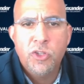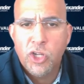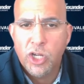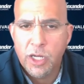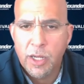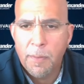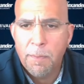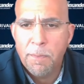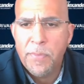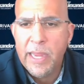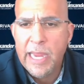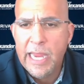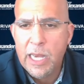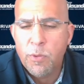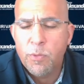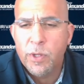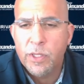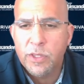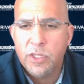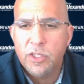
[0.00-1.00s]
to
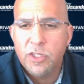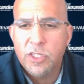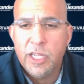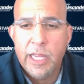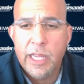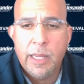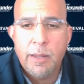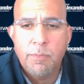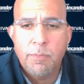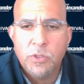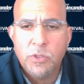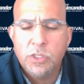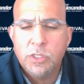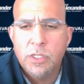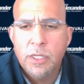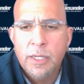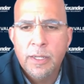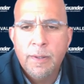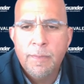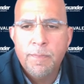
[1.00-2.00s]
compete with the
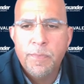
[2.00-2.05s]
teams